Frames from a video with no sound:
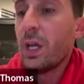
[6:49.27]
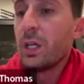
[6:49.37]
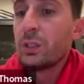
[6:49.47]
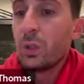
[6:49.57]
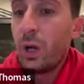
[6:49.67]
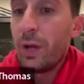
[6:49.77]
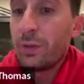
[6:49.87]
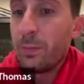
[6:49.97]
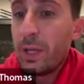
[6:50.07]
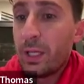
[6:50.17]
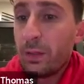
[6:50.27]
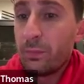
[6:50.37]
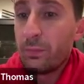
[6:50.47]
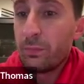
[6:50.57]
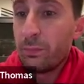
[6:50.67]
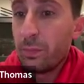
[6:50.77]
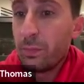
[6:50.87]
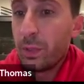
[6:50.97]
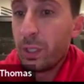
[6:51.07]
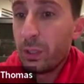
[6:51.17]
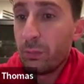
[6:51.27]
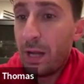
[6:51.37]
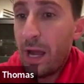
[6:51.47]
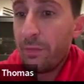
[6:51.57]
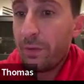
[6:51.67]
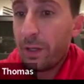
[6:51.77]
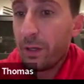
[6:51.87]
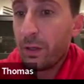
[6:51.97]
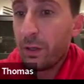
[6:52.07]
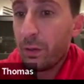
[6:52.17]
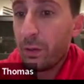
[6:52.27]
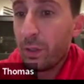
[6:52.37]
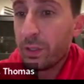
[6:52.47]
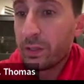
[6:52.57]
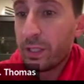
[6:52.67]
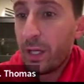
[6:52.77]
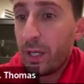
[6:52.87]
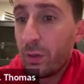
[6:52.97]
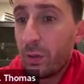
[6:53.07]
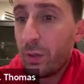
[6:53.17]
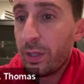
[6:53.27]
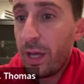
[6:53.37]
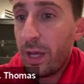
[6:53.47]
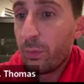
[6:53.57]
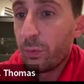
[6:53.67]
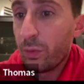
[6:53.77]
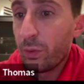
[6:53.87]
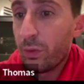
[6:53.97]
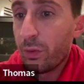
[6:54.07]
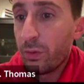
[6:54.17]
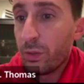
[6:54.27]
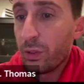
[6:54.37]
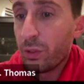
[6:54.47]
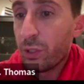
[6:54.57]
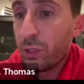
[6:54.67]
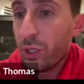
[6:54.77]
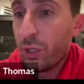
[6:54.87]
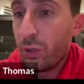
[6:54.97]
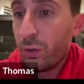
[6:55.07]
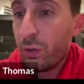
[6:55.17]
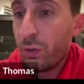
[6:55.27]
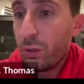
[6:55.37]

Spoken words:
So I have to make a graph here, or a scale that will show